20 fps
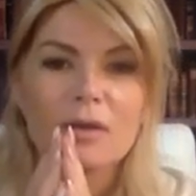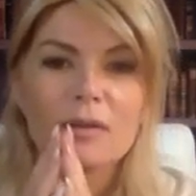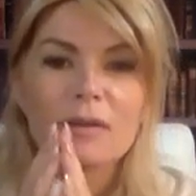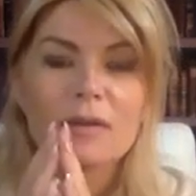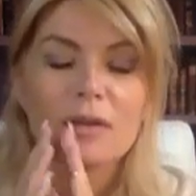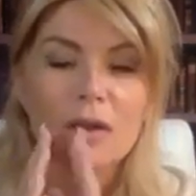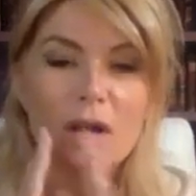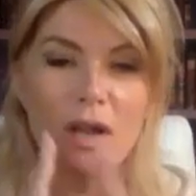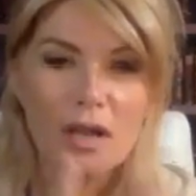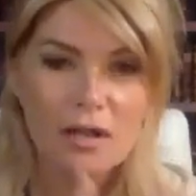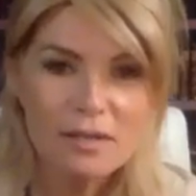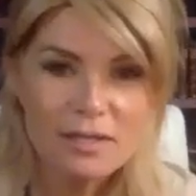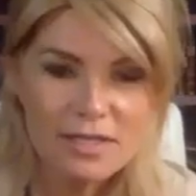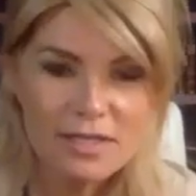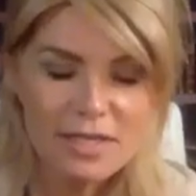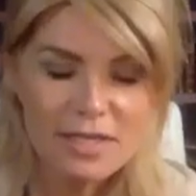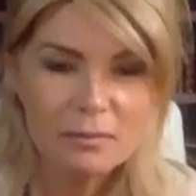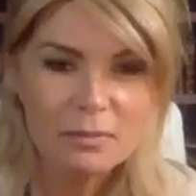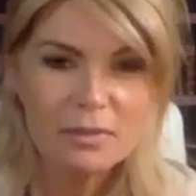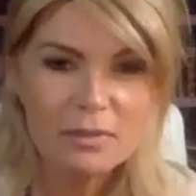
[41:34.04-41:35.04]
The
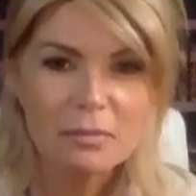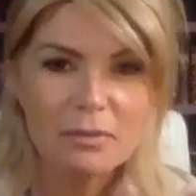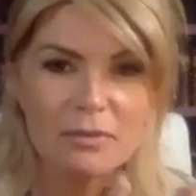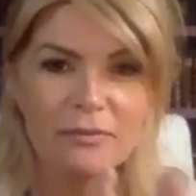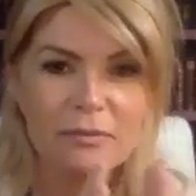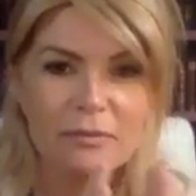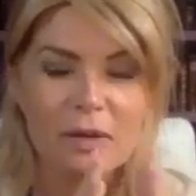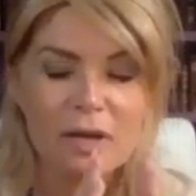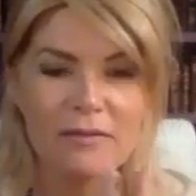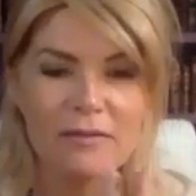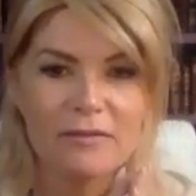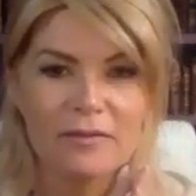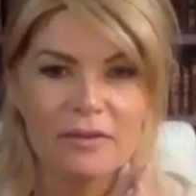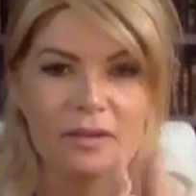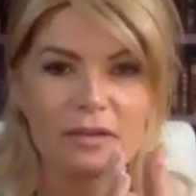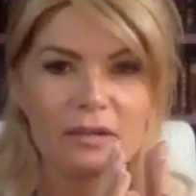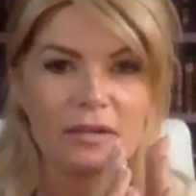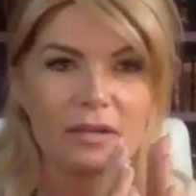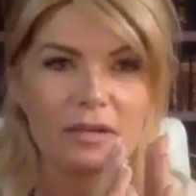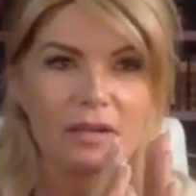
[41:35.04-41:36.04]
concept of
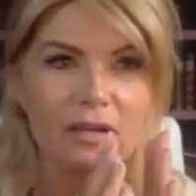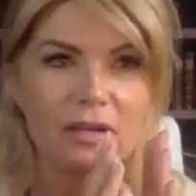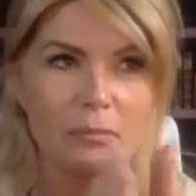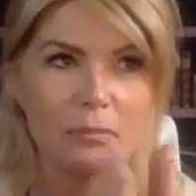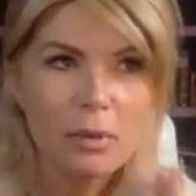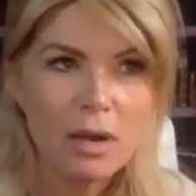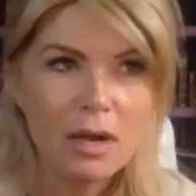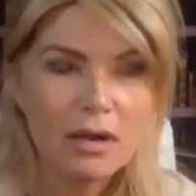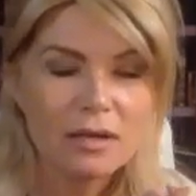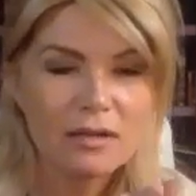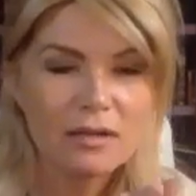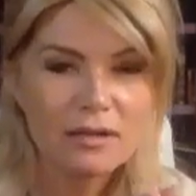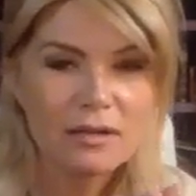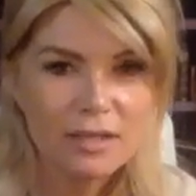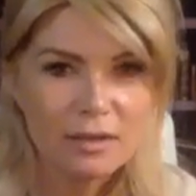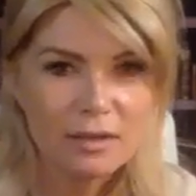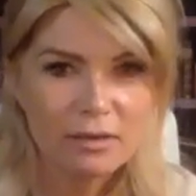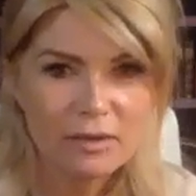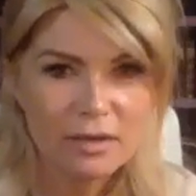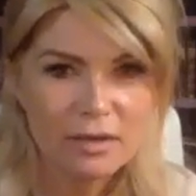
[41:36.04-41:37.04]
an
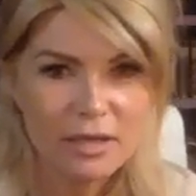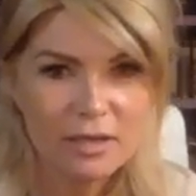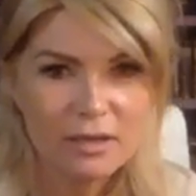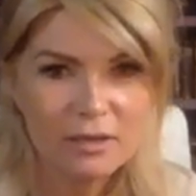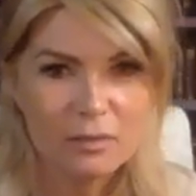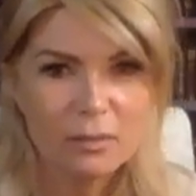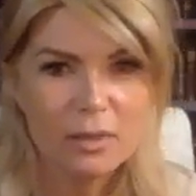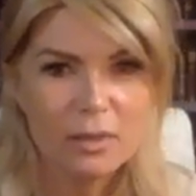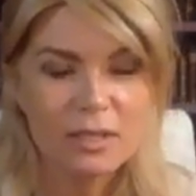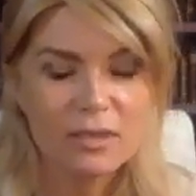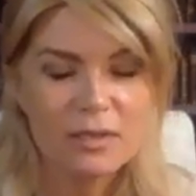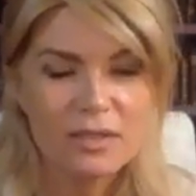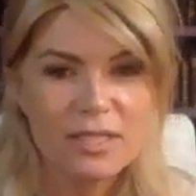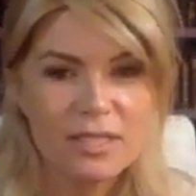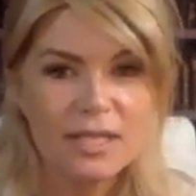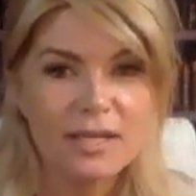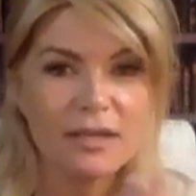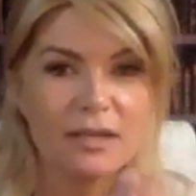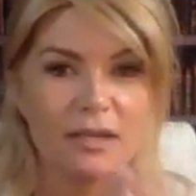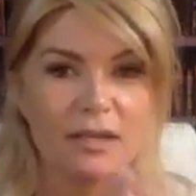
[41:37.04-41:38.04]
apothecary we could
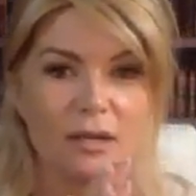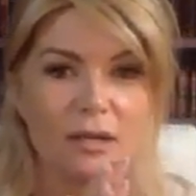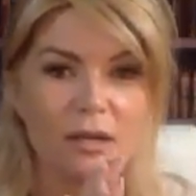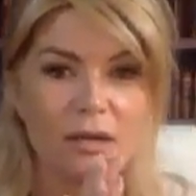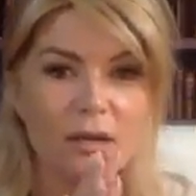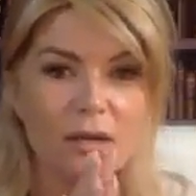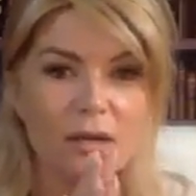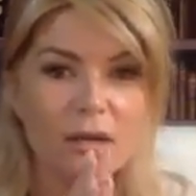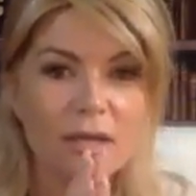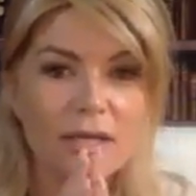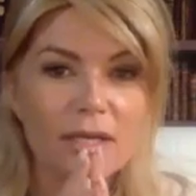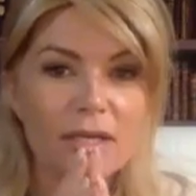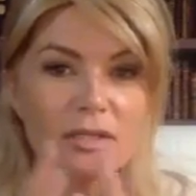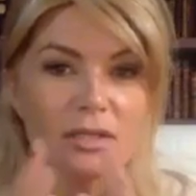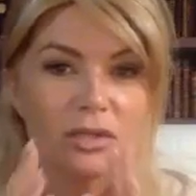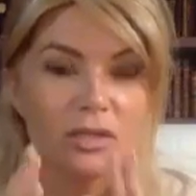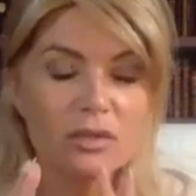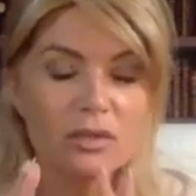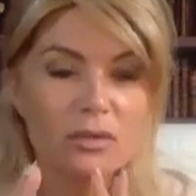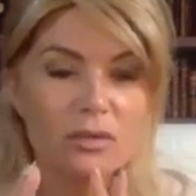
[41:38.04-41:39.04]
take
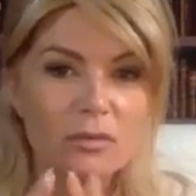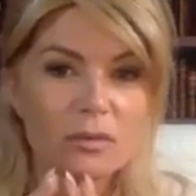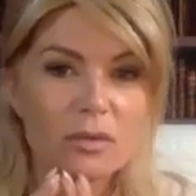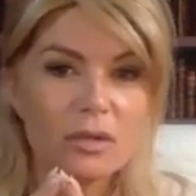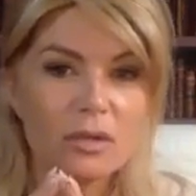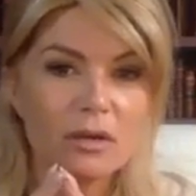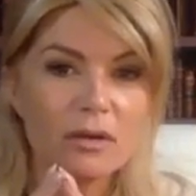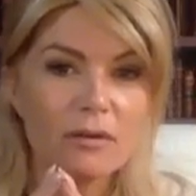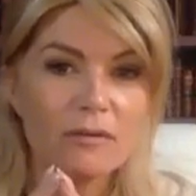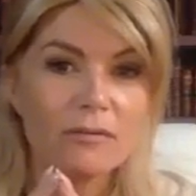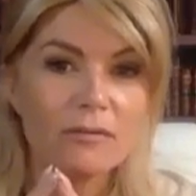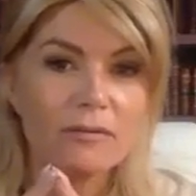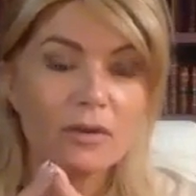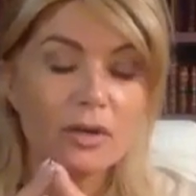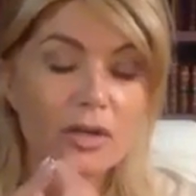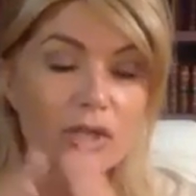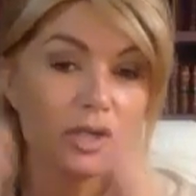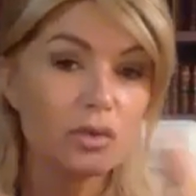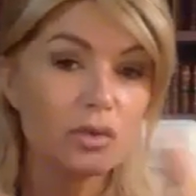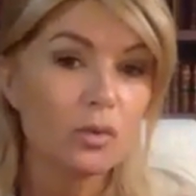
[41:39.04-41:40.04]
into a
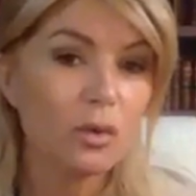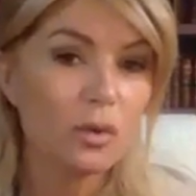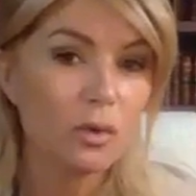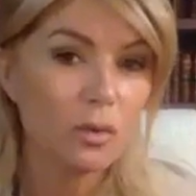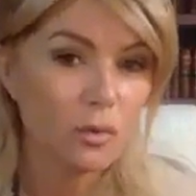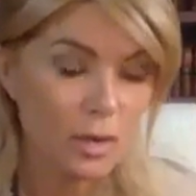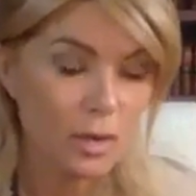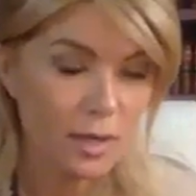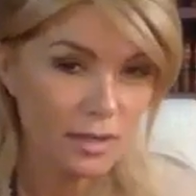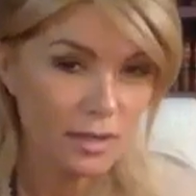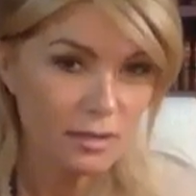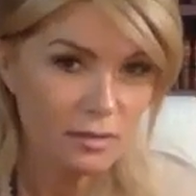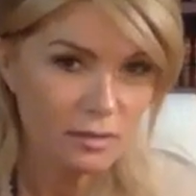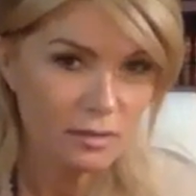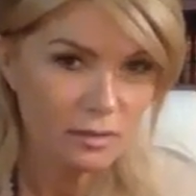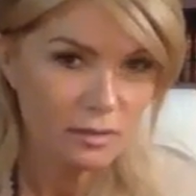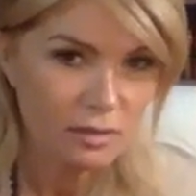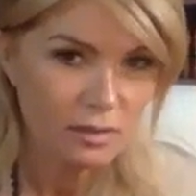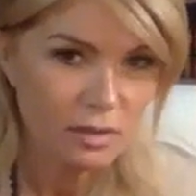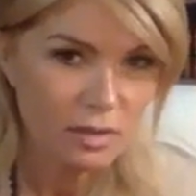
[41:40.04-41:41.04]
virtual one,
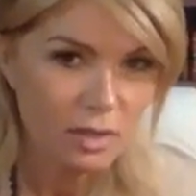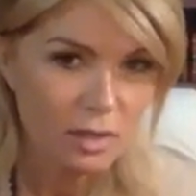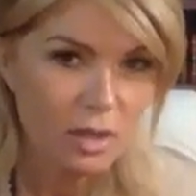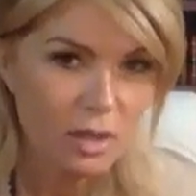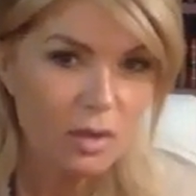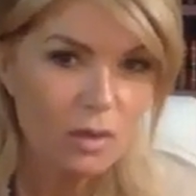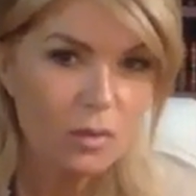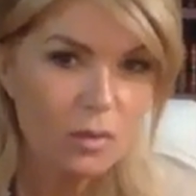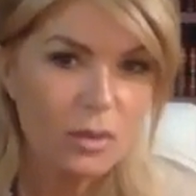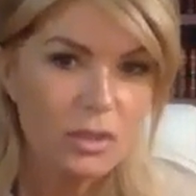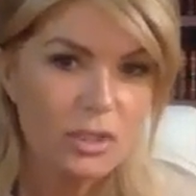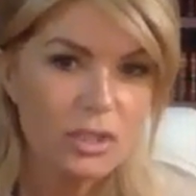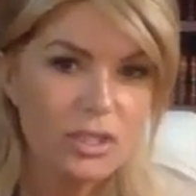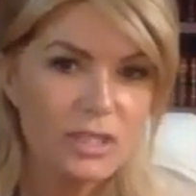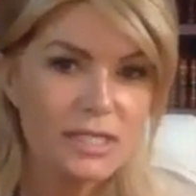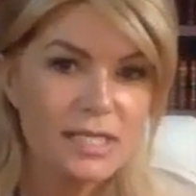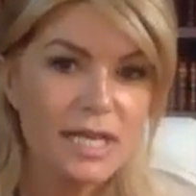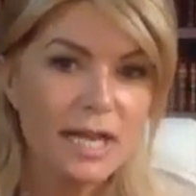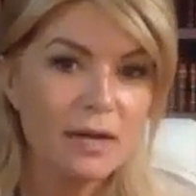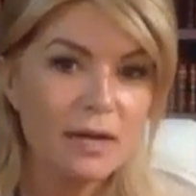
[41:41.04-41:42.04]
which
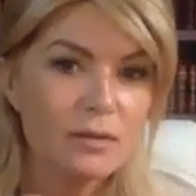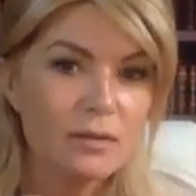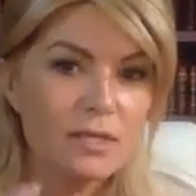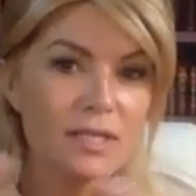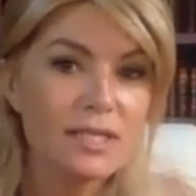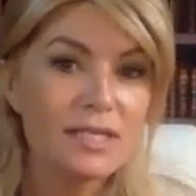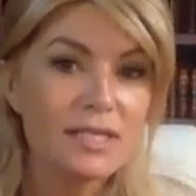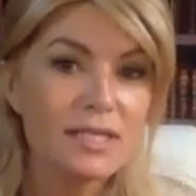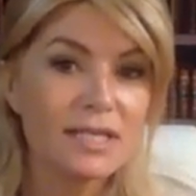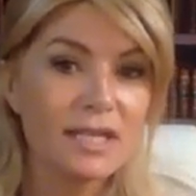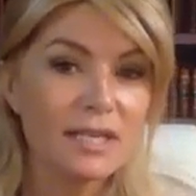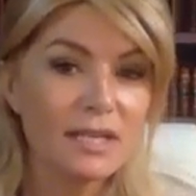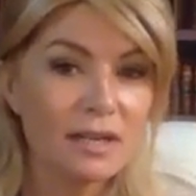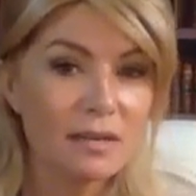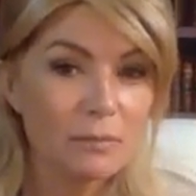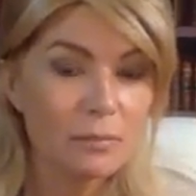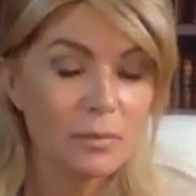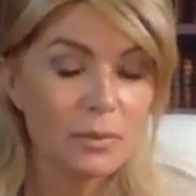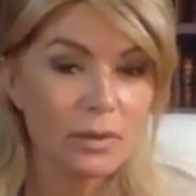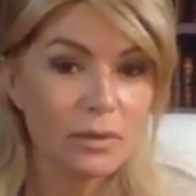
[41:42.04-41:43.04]
is how to set
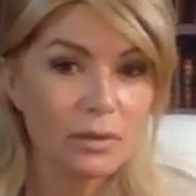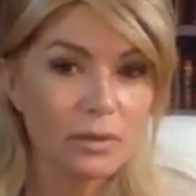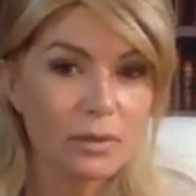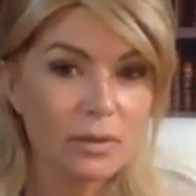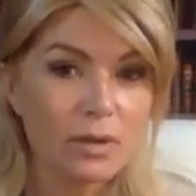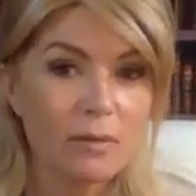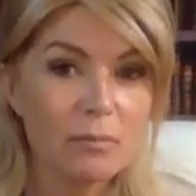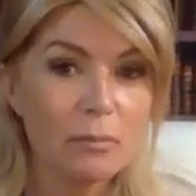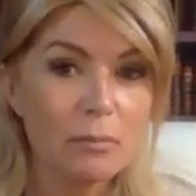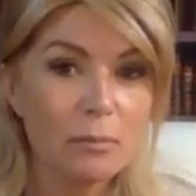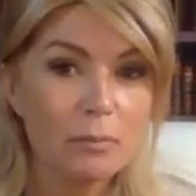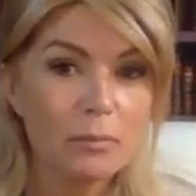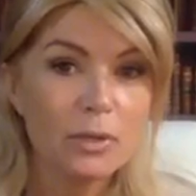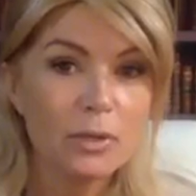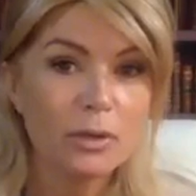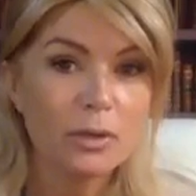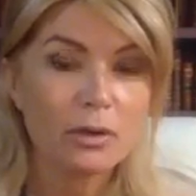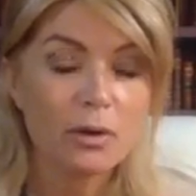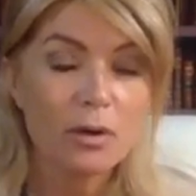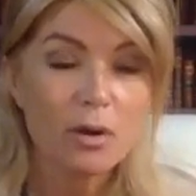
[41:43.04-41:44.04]
up
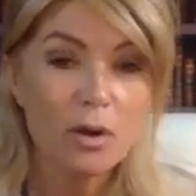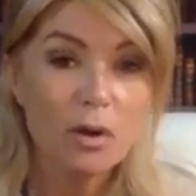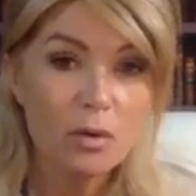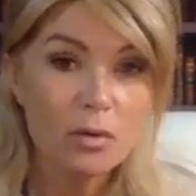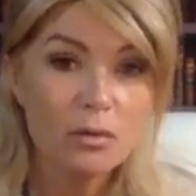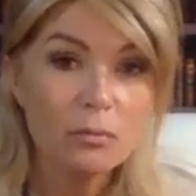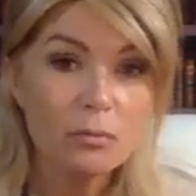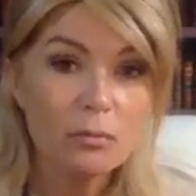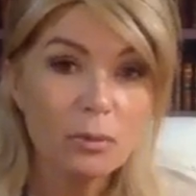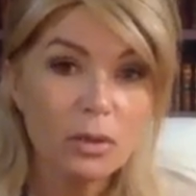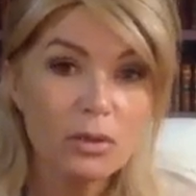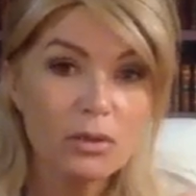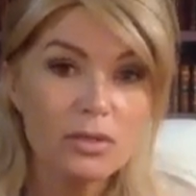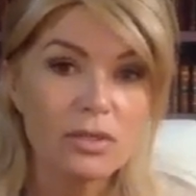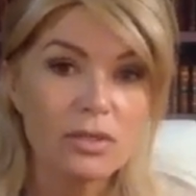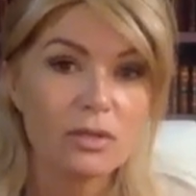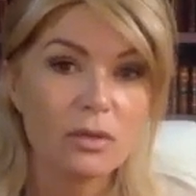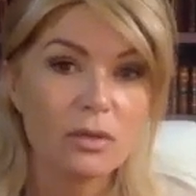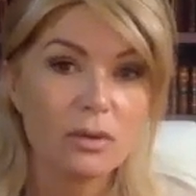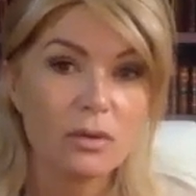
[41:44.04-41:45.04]
your own
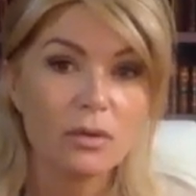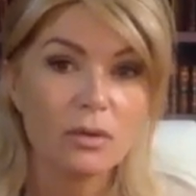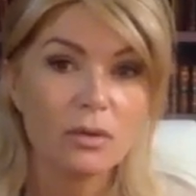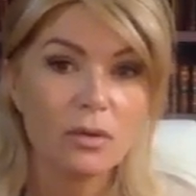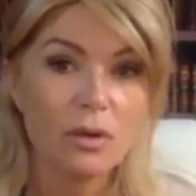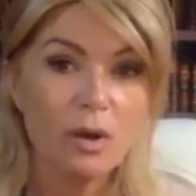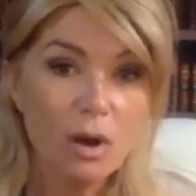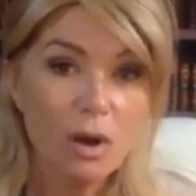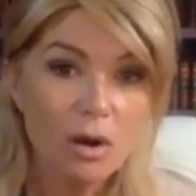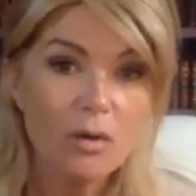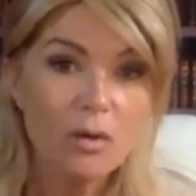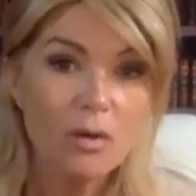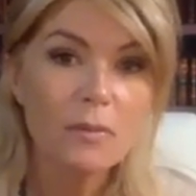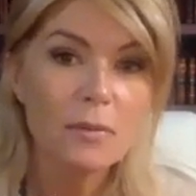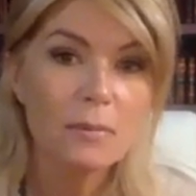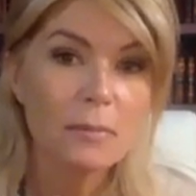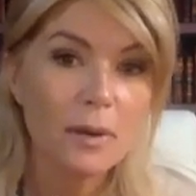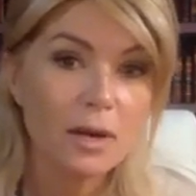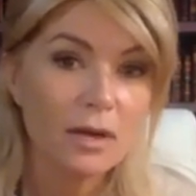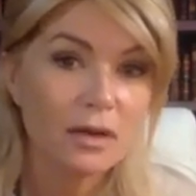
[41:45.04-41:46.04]
personal home
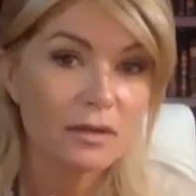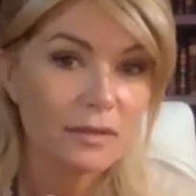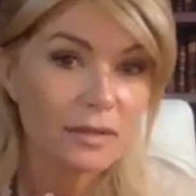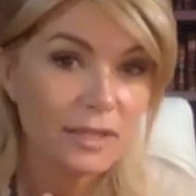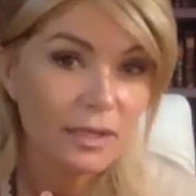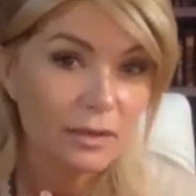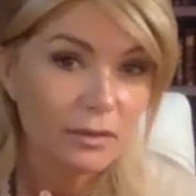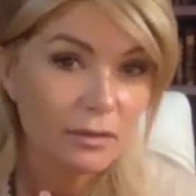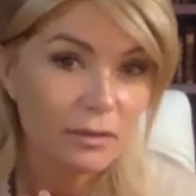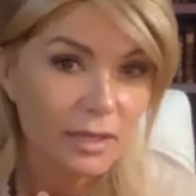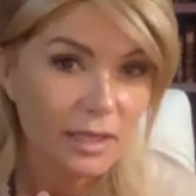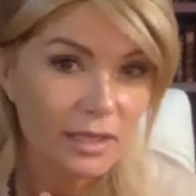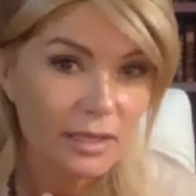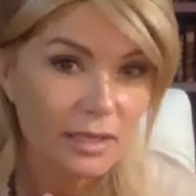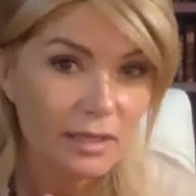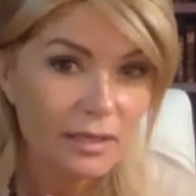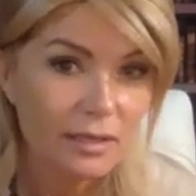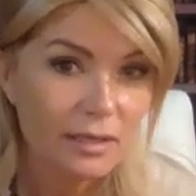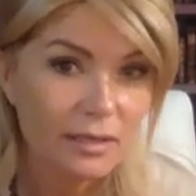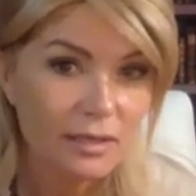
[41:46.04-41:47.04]
apothecary.